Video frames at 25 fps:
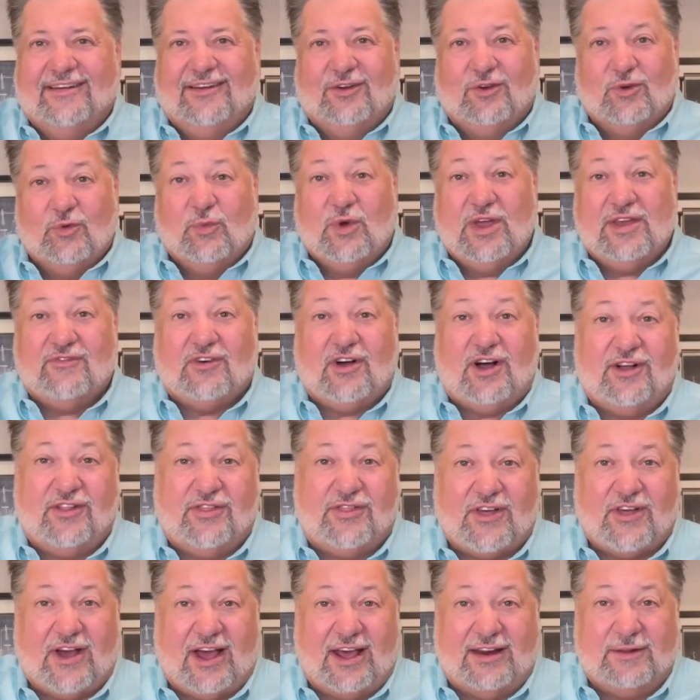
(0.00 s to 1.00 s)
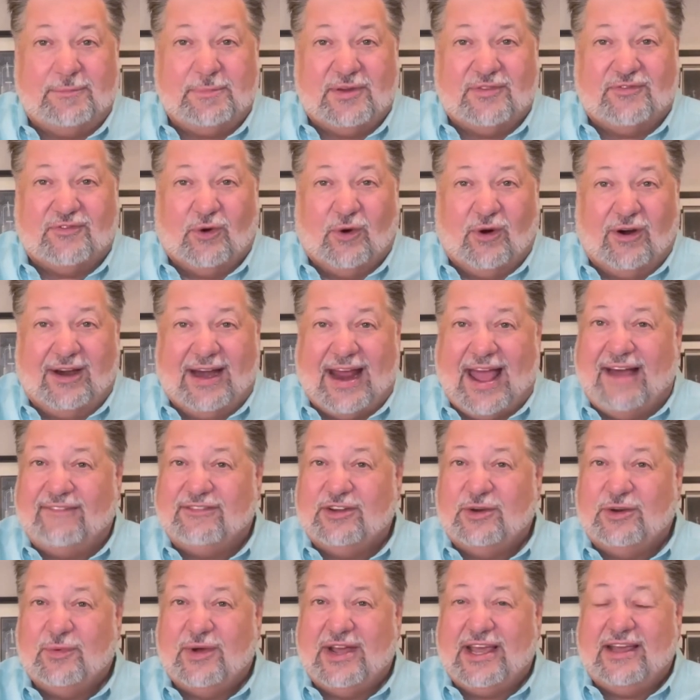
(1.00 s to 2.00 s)
We've all thought it before,
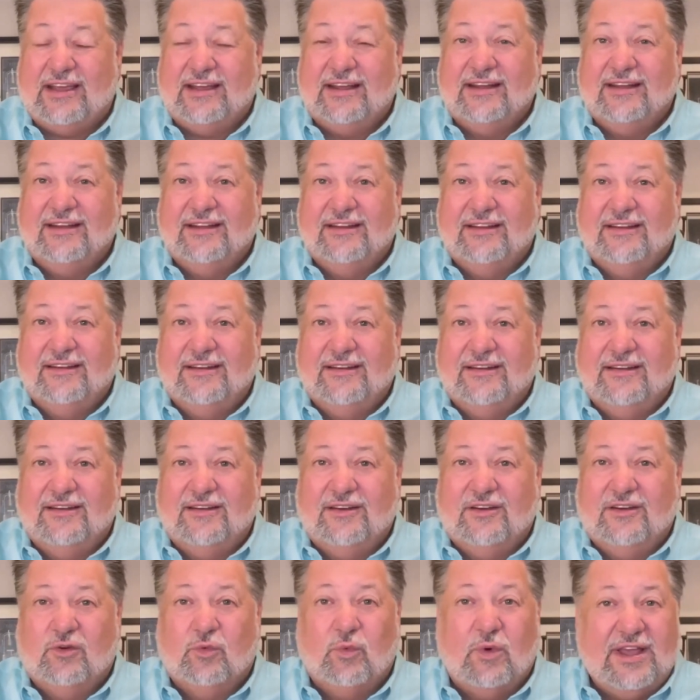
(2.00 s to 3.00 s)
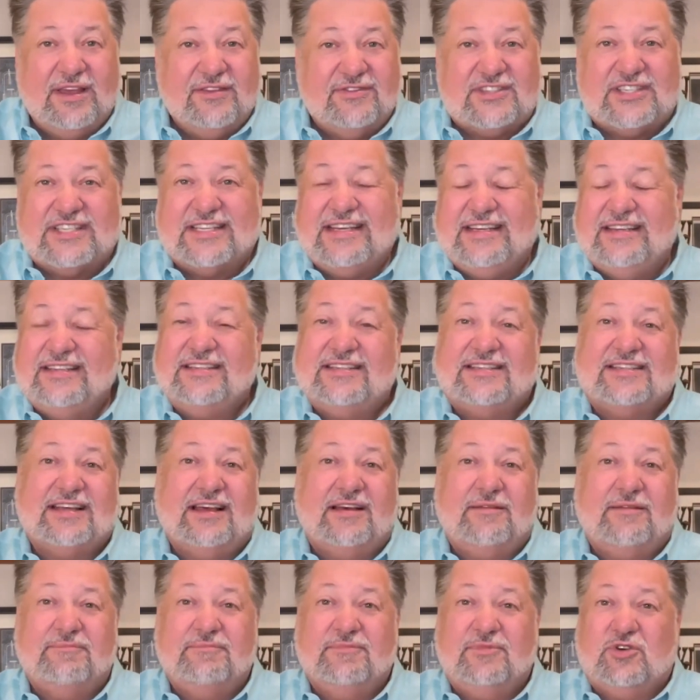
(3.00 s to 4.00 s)
haven't we? We've seen
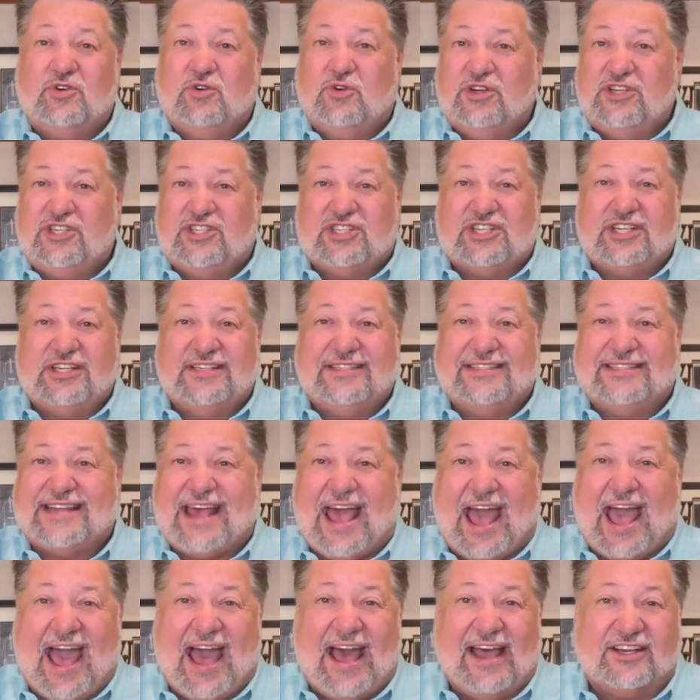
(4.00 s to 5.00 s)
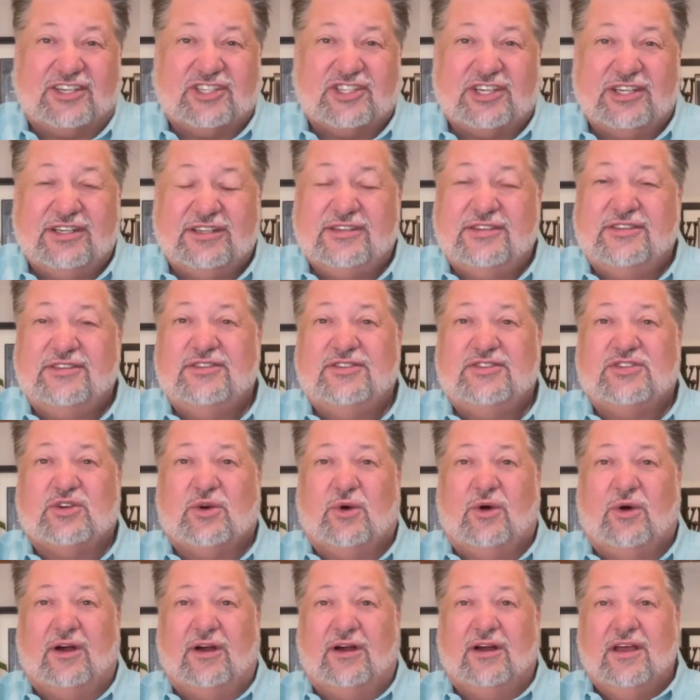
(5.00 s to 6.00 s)
some Christians' actions
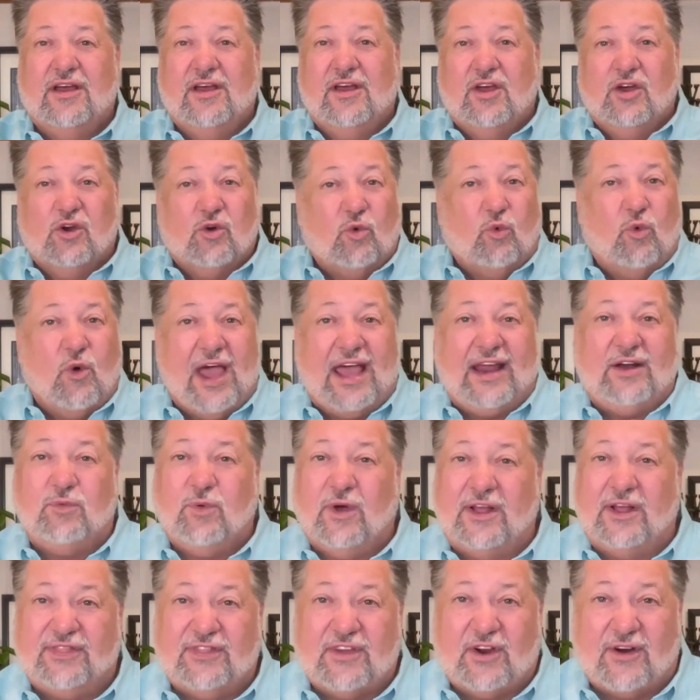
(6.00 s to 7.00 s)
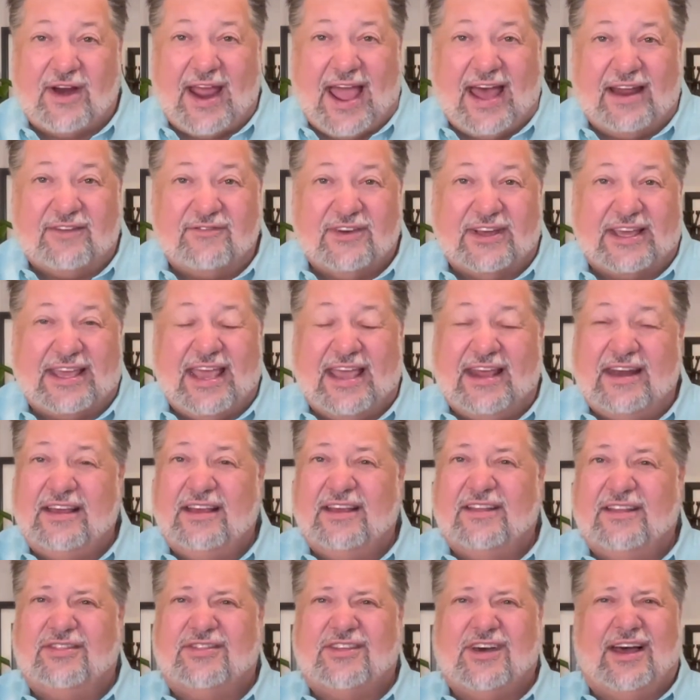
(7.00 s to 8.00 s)
or read what they're
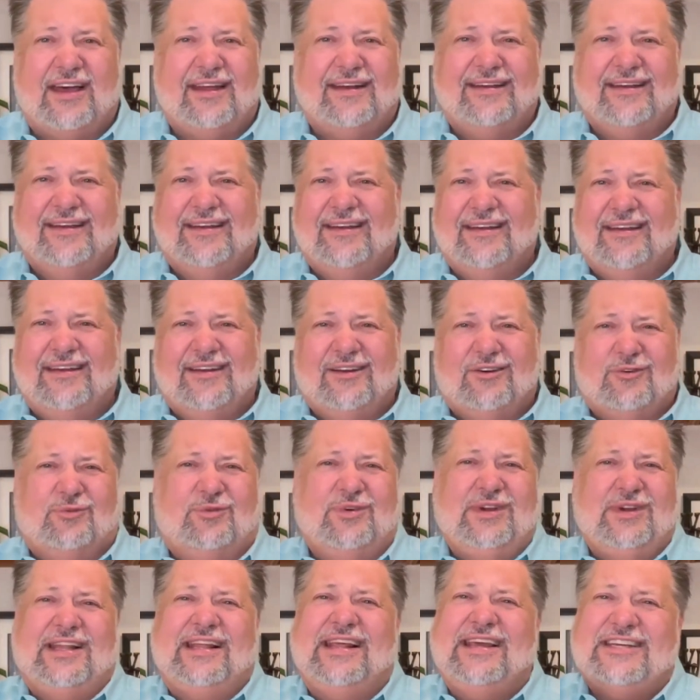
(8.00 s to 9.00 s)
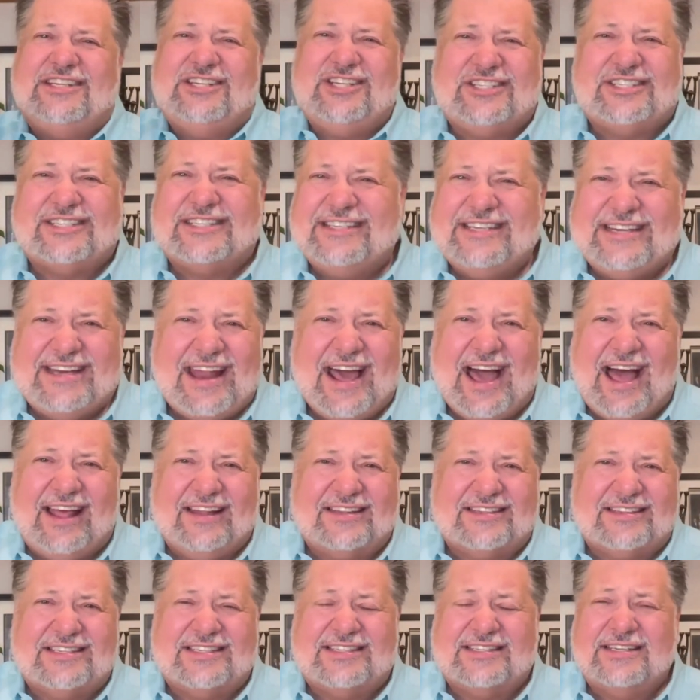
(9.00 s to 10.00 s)
advocating and thought, religious
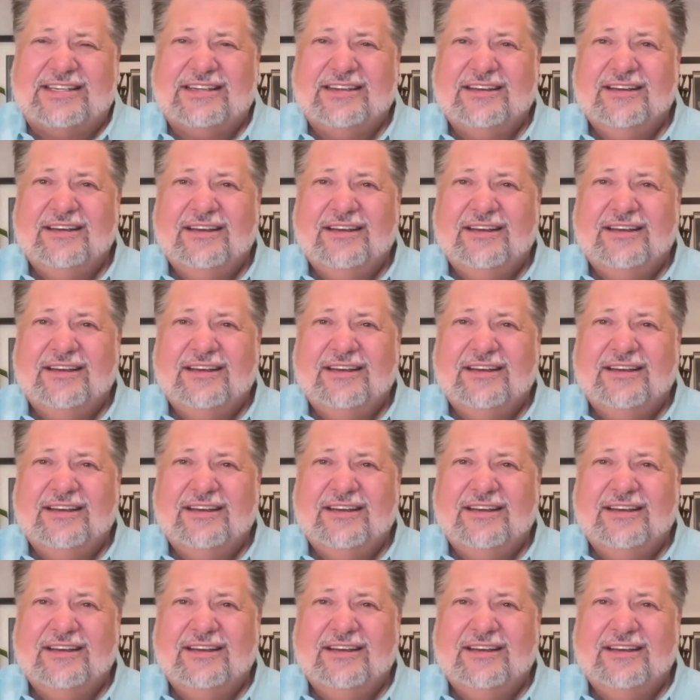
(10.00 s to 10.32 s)
nuts!